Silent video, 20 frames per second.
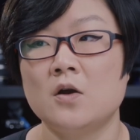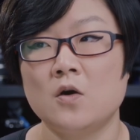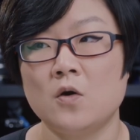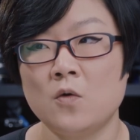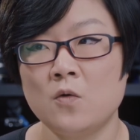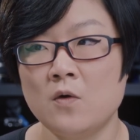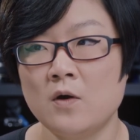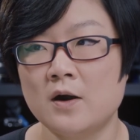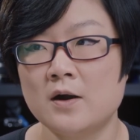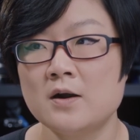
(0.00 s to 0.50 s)

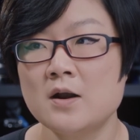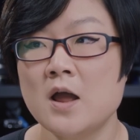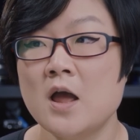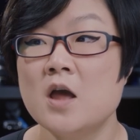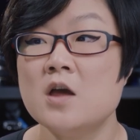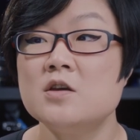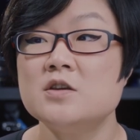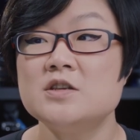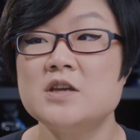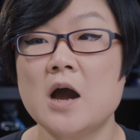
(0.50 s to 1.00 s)
Or
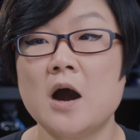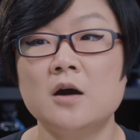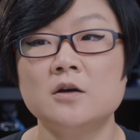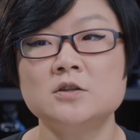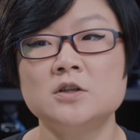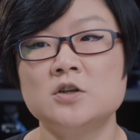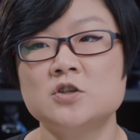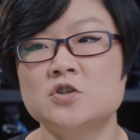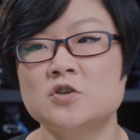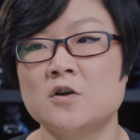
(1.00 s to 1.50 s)
Yaw
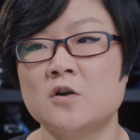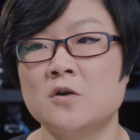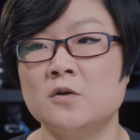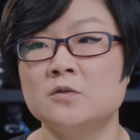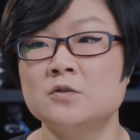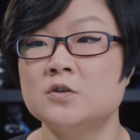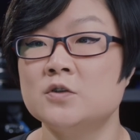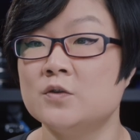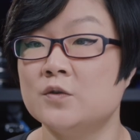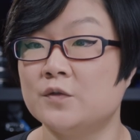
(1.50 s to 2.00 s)
the
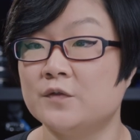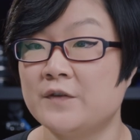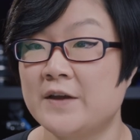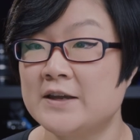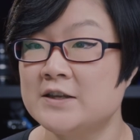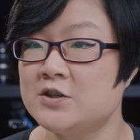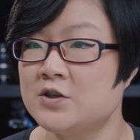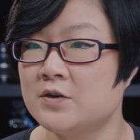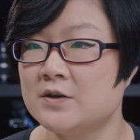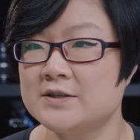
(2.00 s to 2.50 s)
drone to
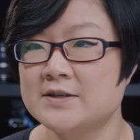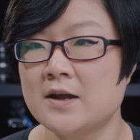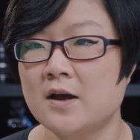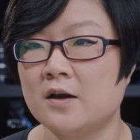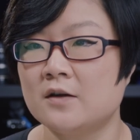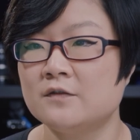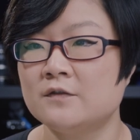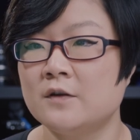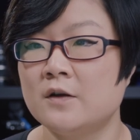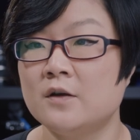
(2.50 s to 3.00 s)
face
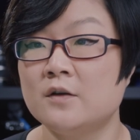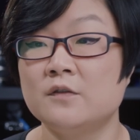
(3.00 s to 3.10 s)
yourself,